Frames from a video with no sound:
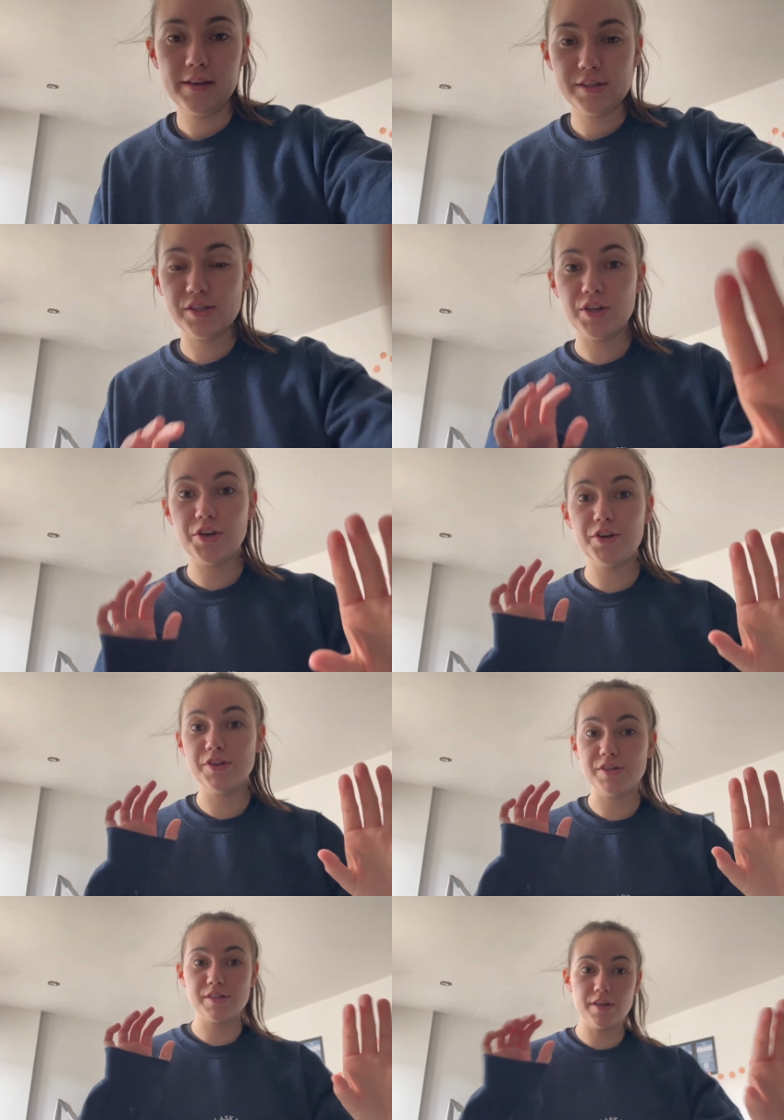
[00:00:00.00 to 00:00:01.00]

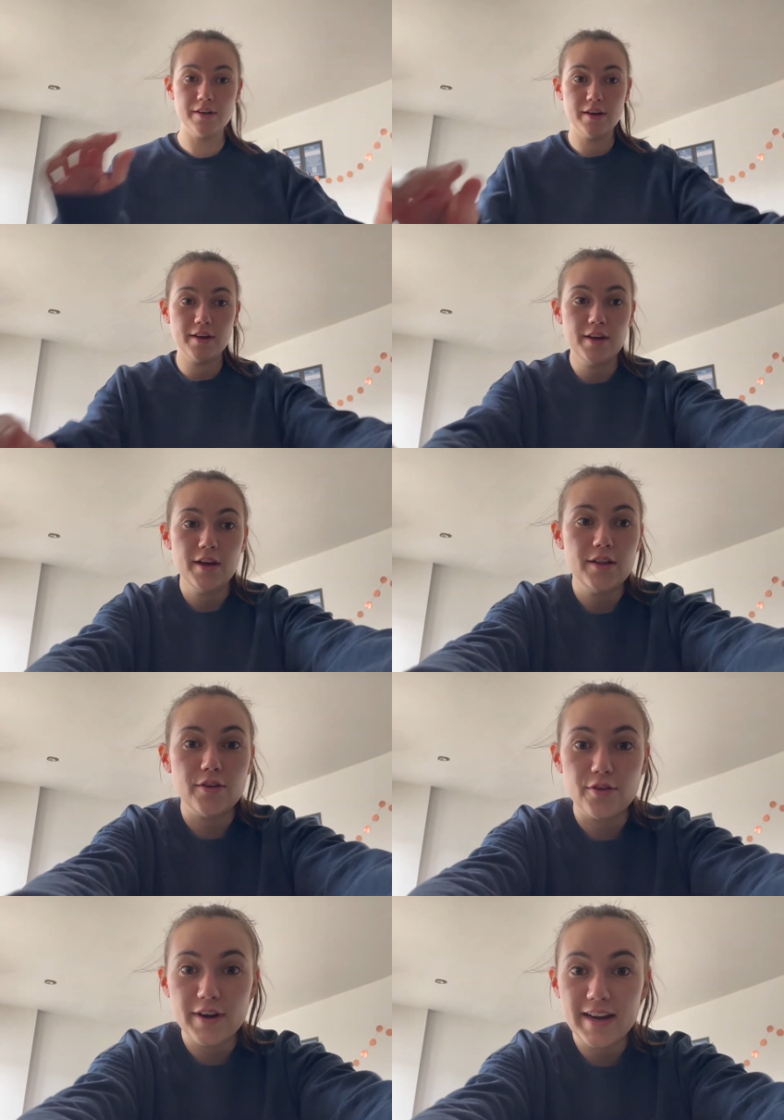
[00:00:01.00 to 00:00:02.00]
Excuse
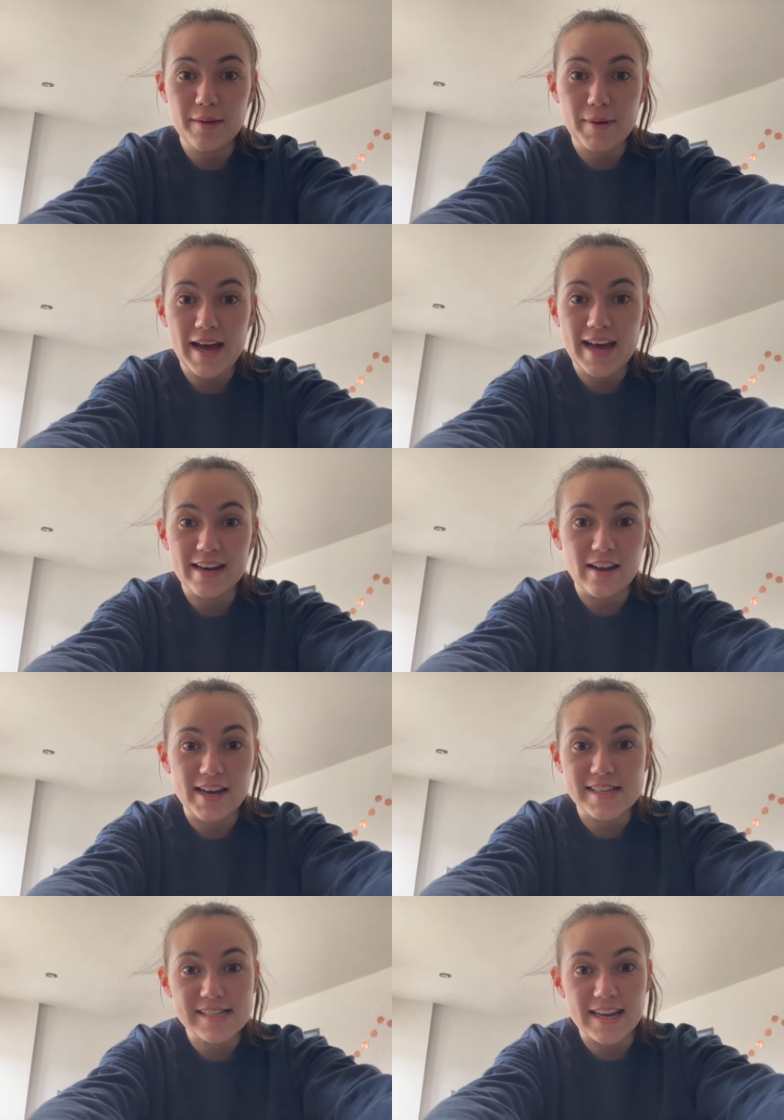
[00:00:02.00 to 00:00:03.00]
the really bad
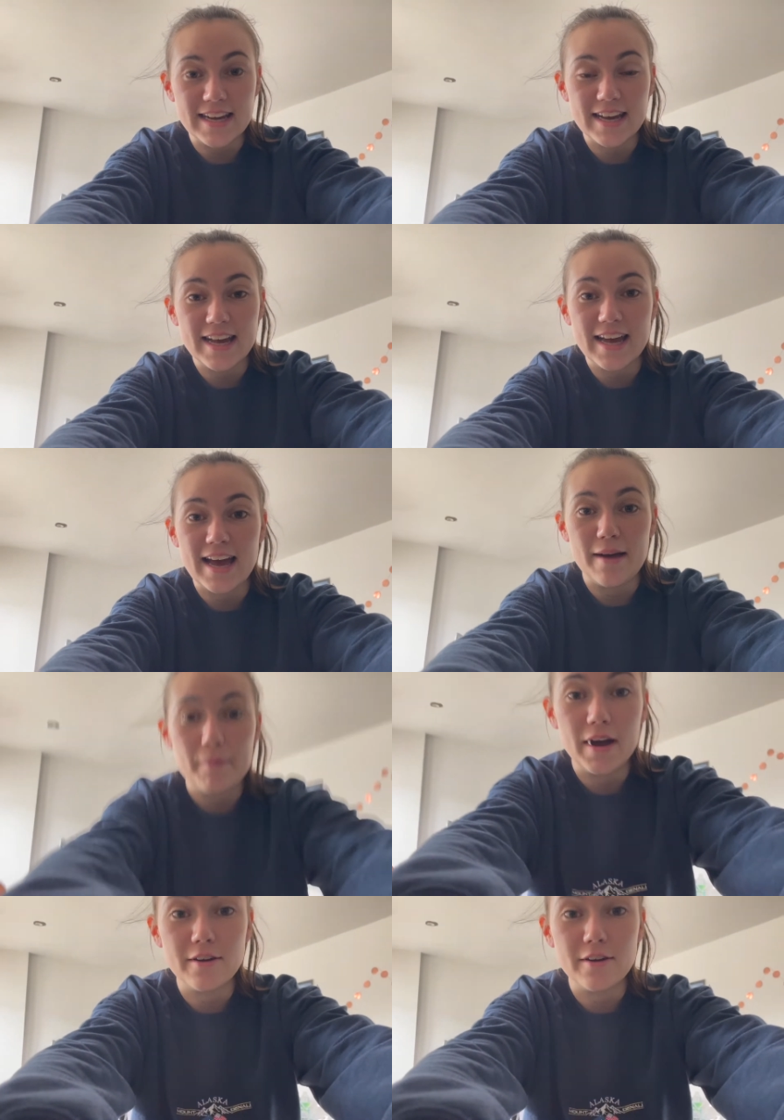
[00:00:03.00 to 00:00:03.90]
lighting and my